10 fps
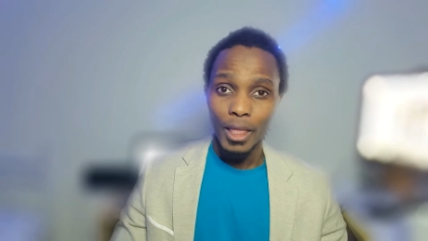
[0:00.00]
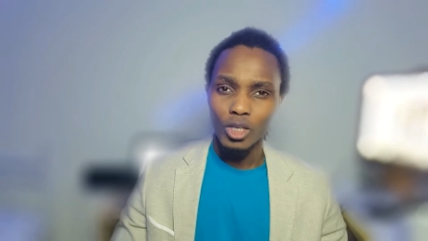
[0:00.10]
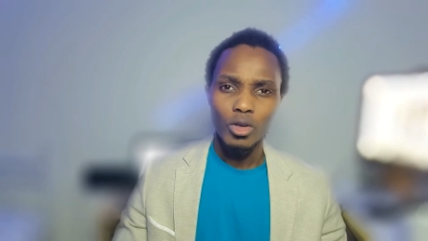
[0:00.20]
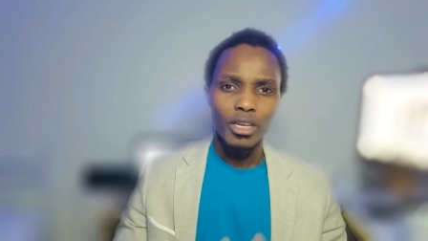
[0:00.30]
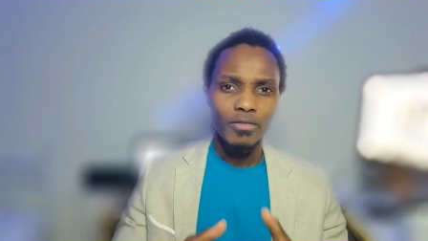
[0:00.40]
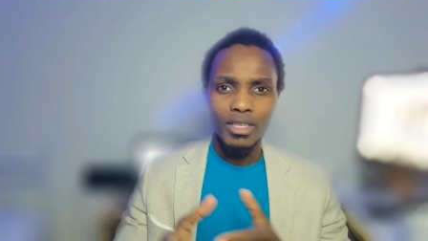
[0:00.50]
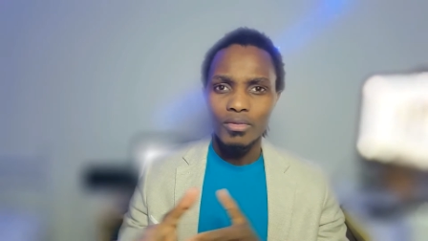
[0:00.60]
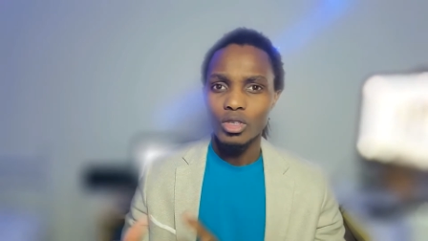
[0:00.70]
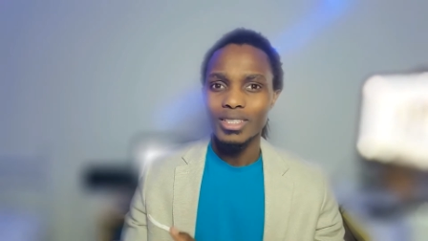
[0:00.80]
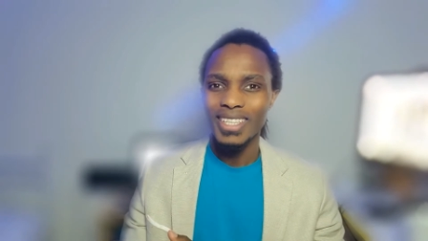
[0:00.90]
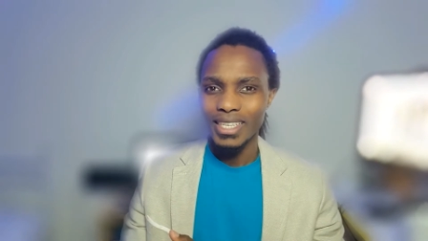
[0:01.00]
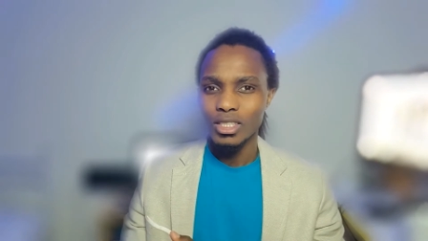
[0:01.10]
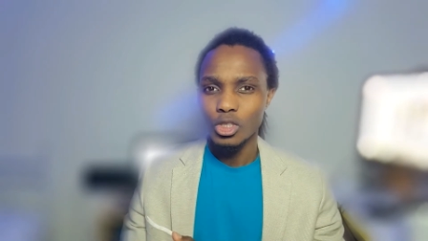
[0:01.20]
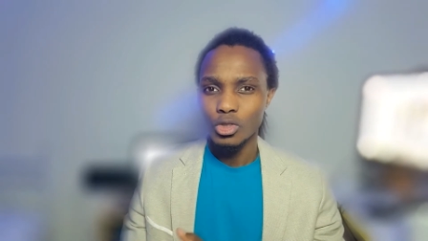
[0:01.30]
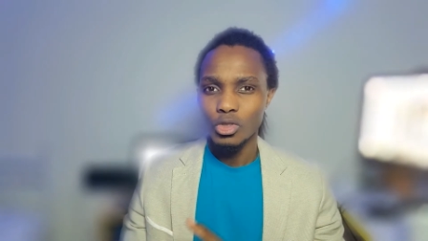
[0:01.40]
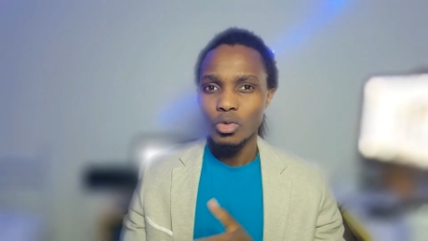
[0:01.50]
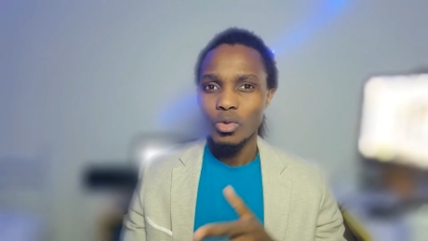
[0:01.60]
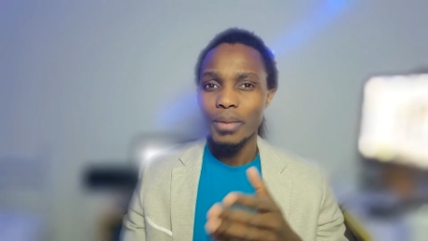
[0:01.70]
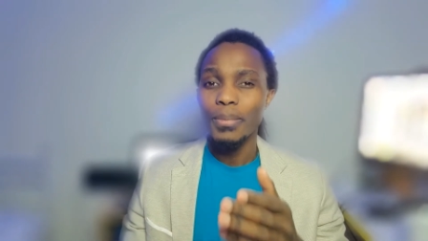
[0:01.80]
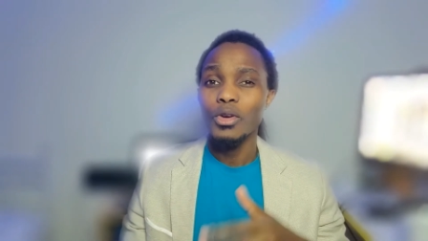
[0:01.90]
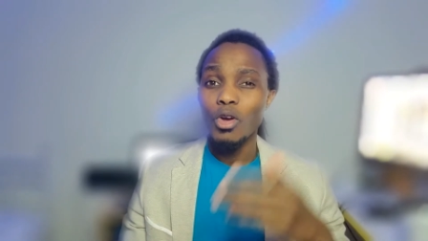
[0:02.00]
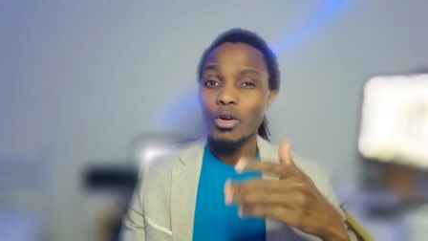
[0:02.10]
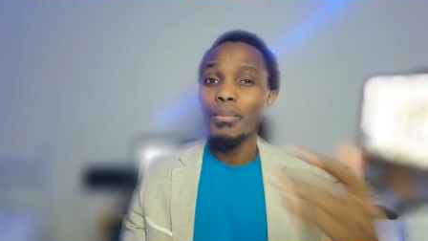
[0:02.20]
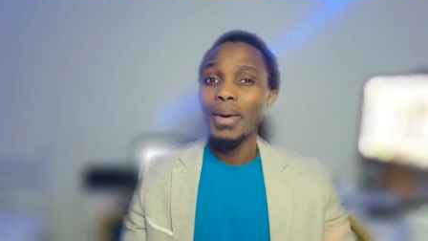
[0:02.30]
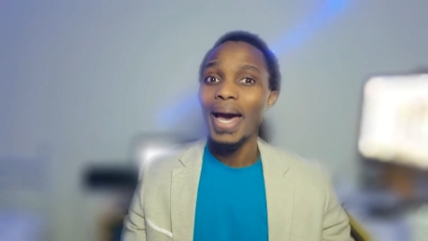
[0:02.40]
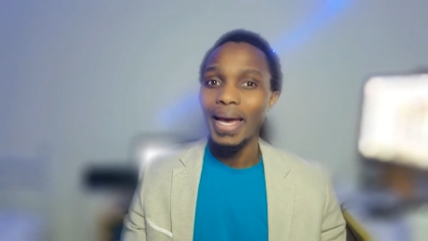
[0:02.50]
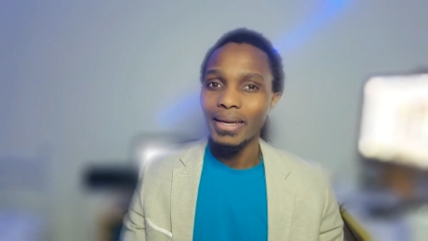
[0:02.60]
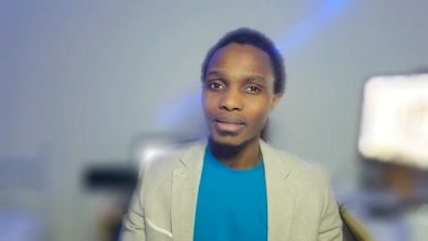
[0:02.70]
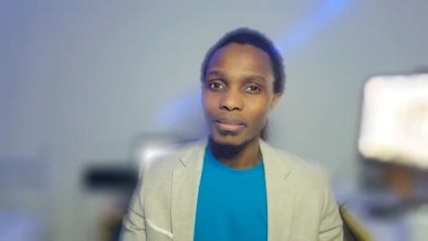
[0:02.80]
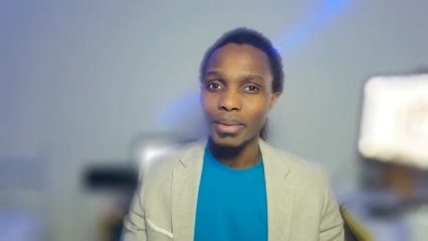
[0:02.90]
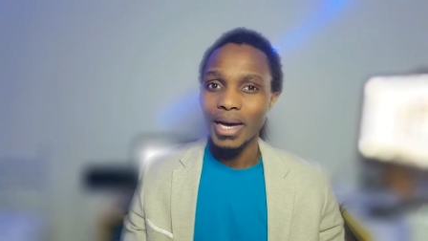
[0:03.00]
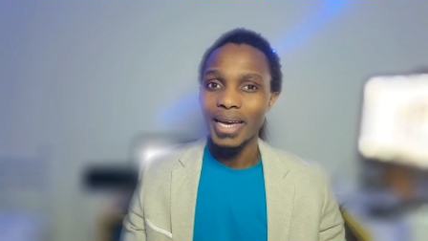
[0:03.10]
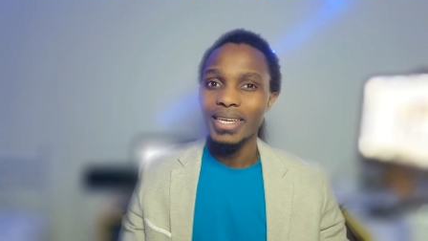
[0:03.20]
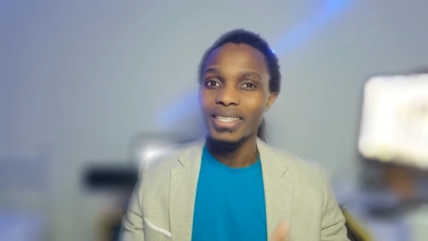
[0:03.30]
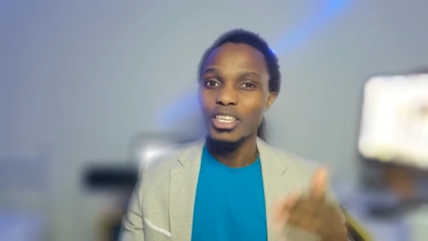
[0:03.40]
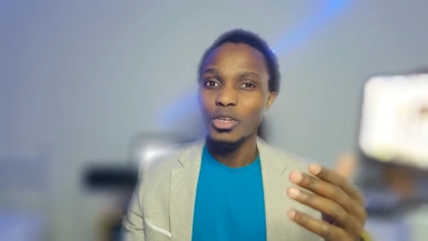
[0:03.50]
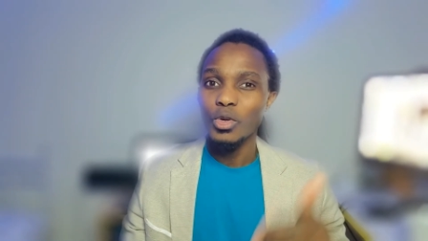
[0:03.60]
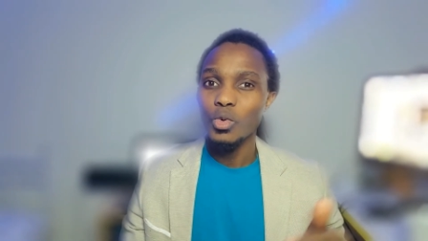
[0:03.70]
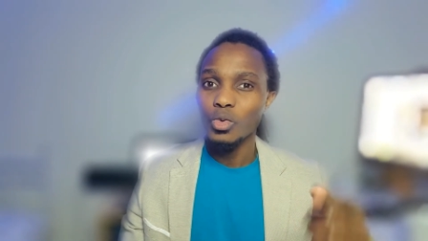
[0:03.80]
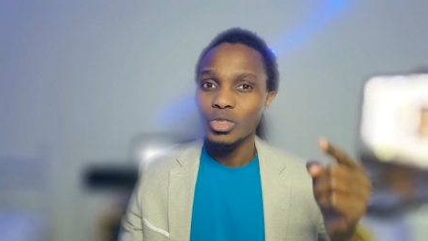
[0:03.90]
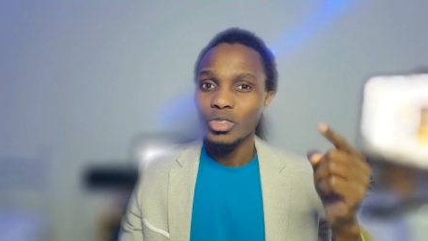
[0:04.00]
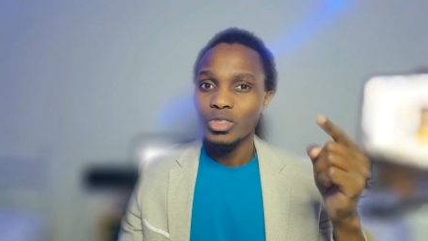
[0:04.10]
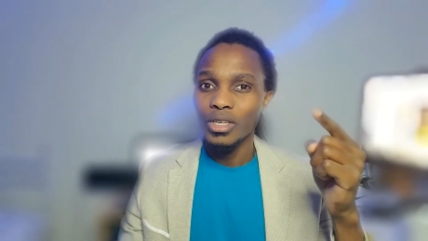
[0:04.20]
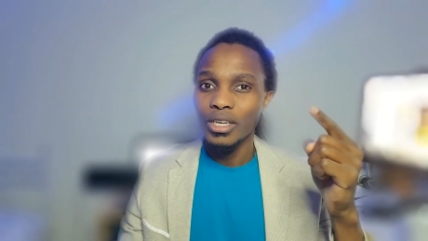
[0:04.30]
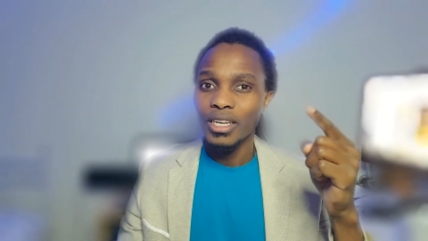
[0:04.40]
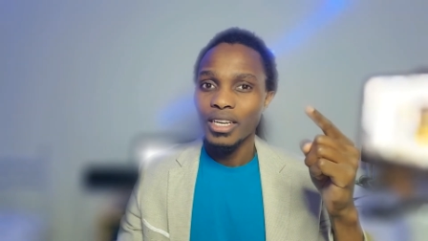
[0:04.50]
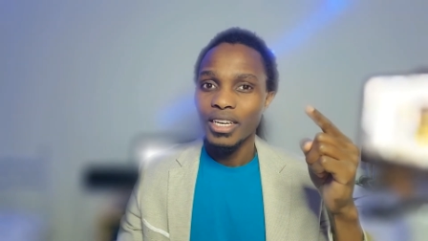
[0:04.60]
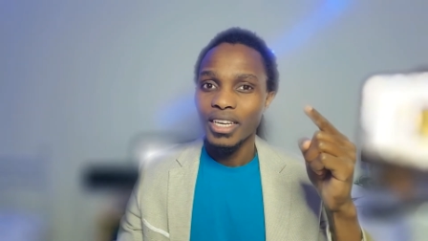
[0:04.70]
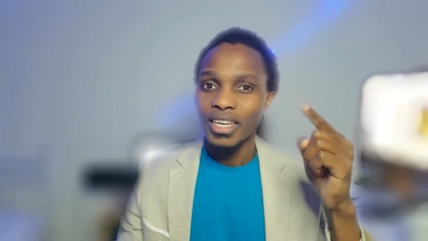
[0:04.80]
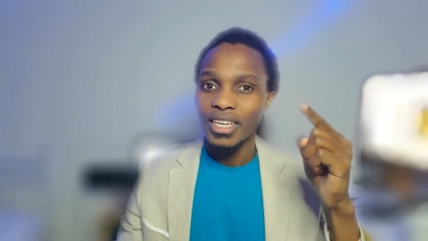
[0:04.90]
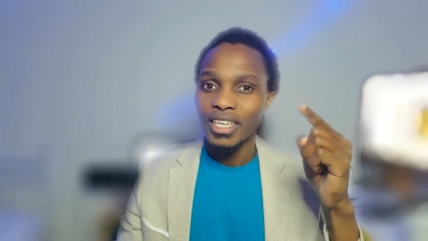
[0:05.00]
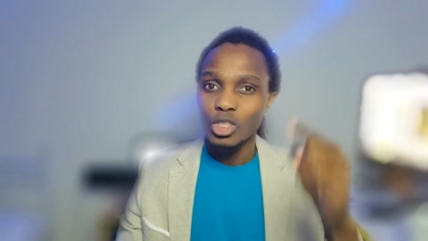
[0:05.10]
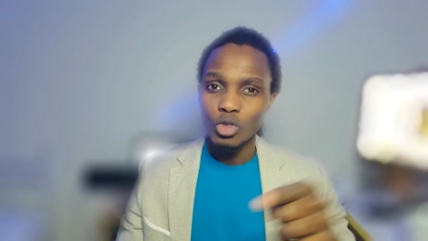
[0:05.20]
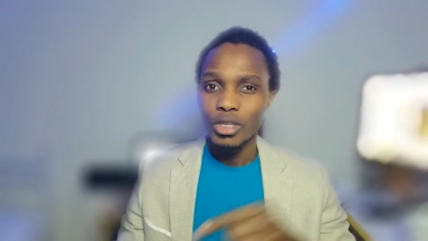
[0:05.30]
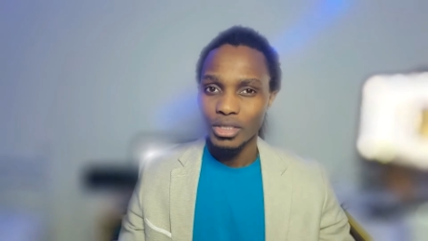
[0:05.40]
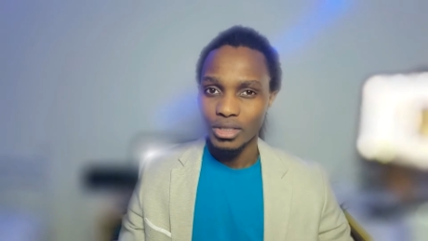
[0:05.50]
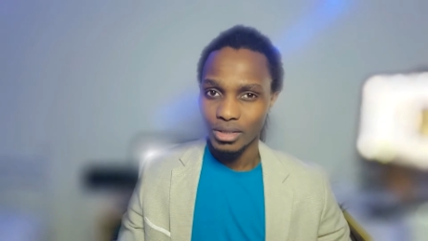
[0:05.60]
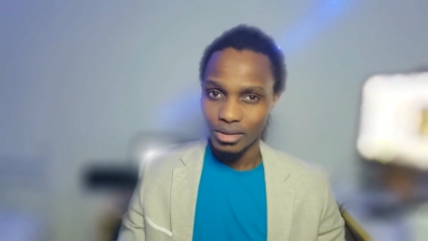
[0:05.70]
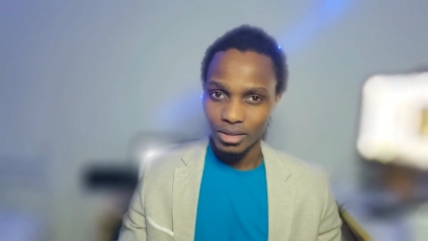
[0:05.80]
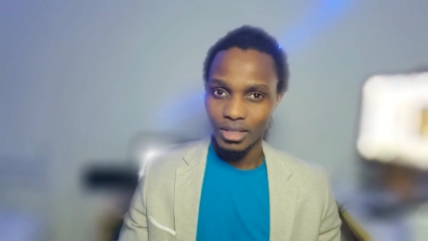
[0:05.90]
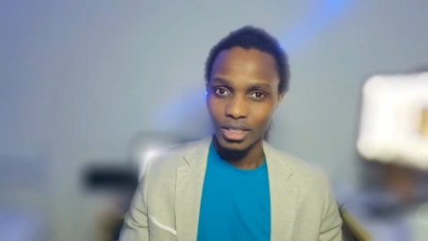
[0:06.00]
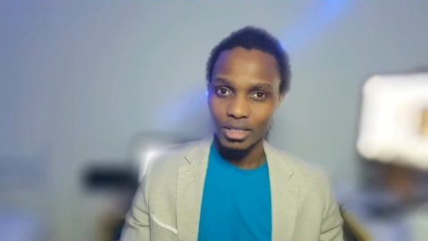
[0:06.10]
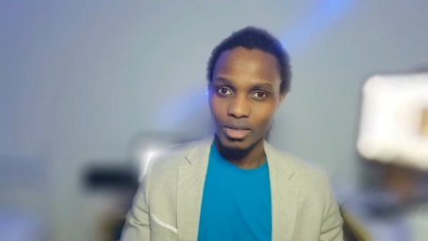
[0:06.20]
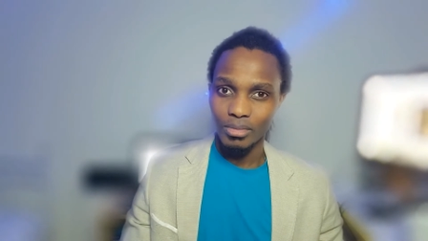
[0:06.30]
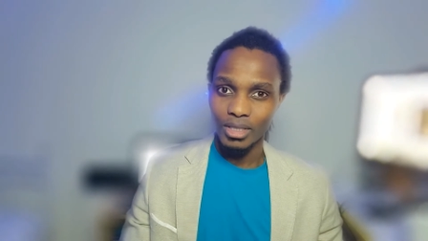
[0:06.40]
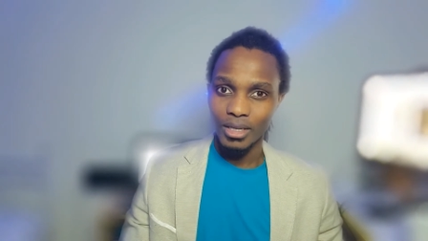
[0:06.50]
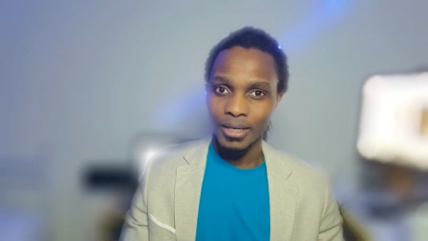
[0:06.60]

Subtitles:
You don't have time for these things because you are preoccupied by news triggers. You know what I'm saying?